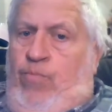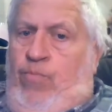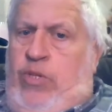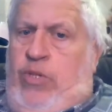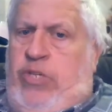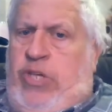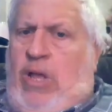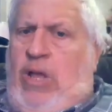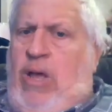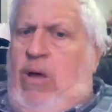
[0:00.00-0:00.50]

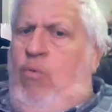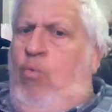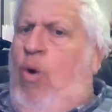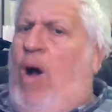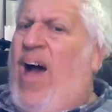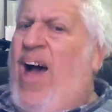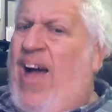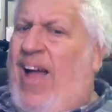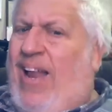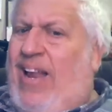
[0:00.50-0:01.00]
You say,
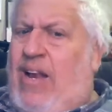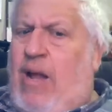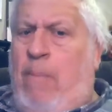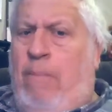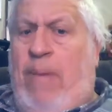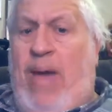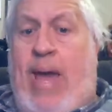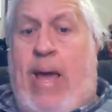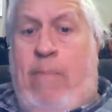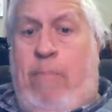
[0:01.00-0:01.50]
"What? A
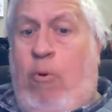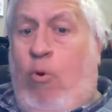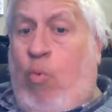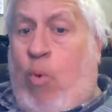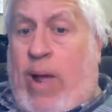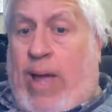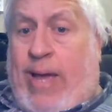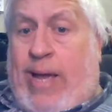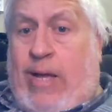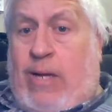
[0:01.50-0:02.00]

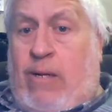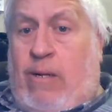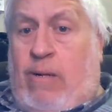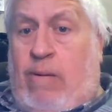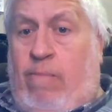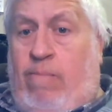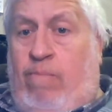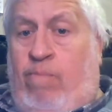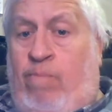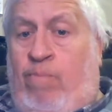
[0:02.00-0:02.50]
paperweight?"
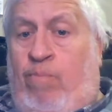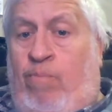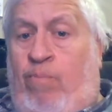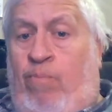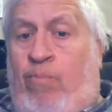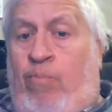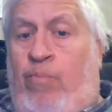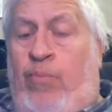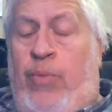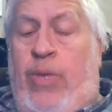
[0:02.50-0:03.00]

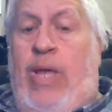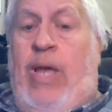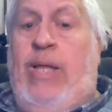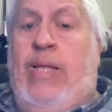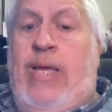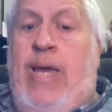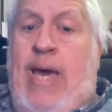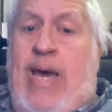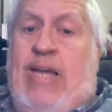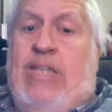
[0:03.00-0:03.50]

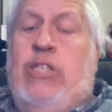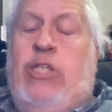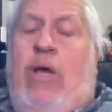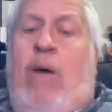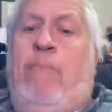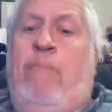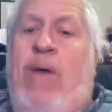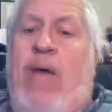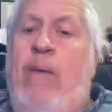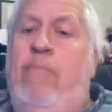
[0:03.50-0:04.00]
And yes,
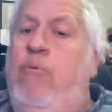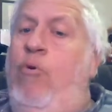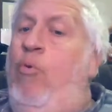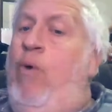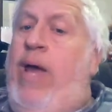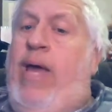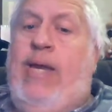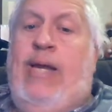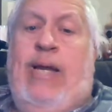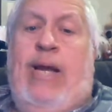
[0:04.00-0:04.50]
a
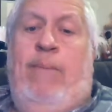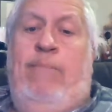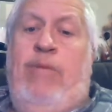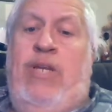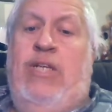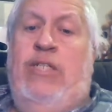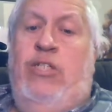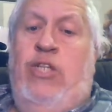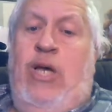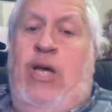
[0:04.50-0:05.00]
paperweight. And I'm
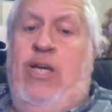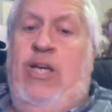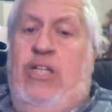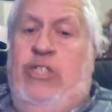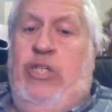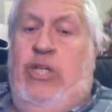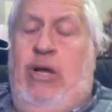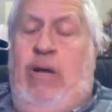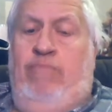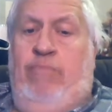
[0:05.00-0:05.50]
going to tell you
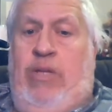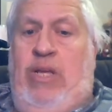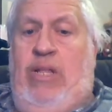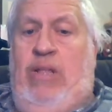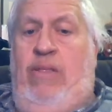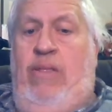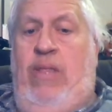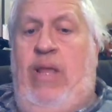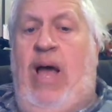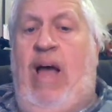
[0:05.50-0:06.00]

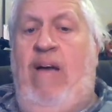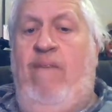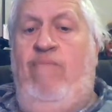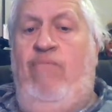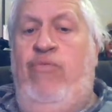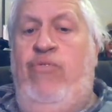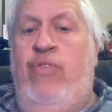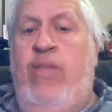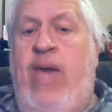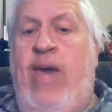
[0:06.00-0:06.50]
something. I've
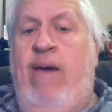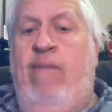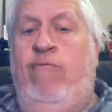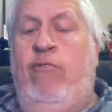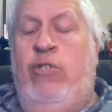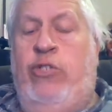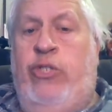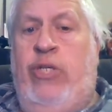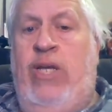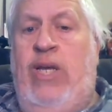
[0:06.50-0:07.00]

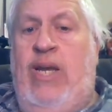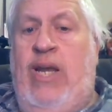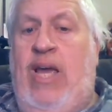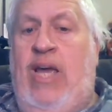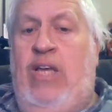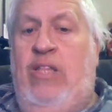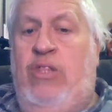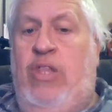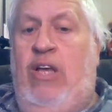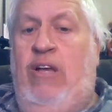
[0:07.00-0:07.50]
never seen
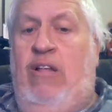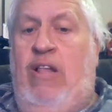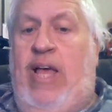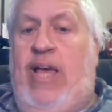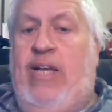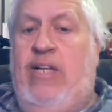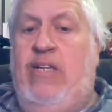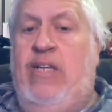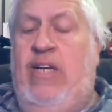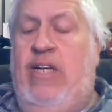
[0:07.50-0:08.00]
anything
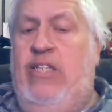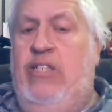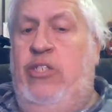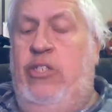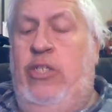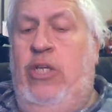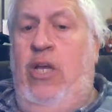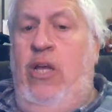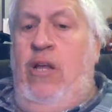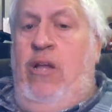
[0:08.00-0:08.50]
like
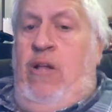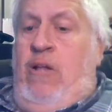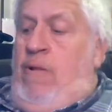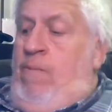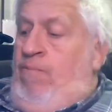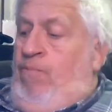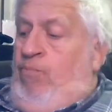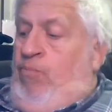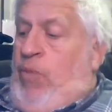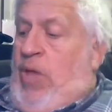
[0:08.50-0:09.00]
this.
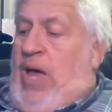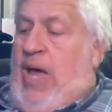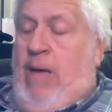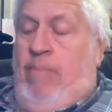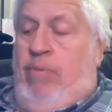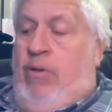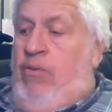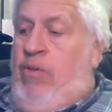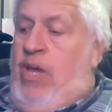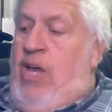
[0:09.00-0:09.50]
I
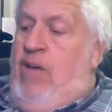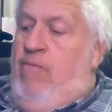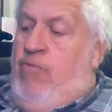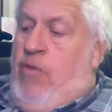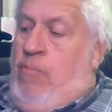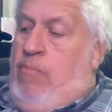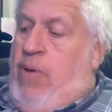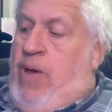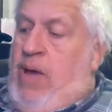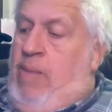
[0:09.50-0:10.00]
believe
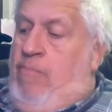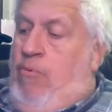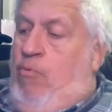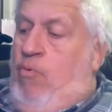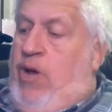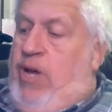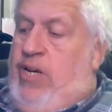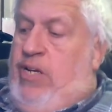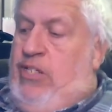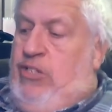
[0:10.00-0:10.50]
the
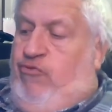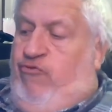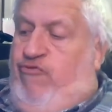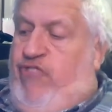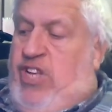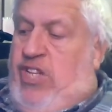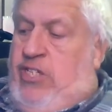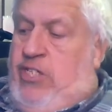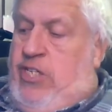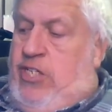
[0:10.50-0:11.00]
paperweight is
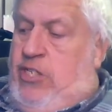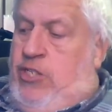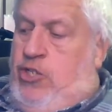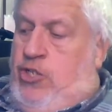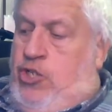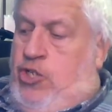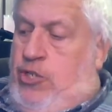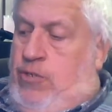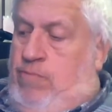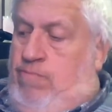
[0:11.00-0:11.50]

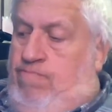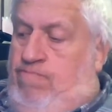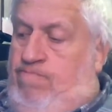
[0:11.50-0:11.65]
vintage.